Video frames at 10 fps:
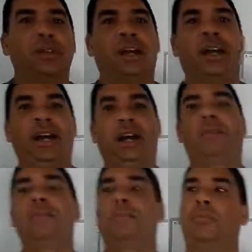
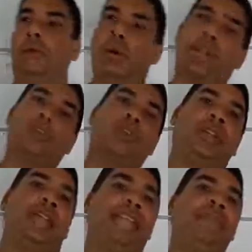We're going to do
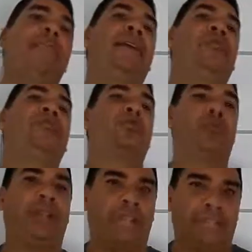the email
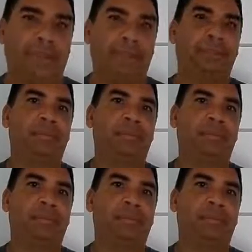training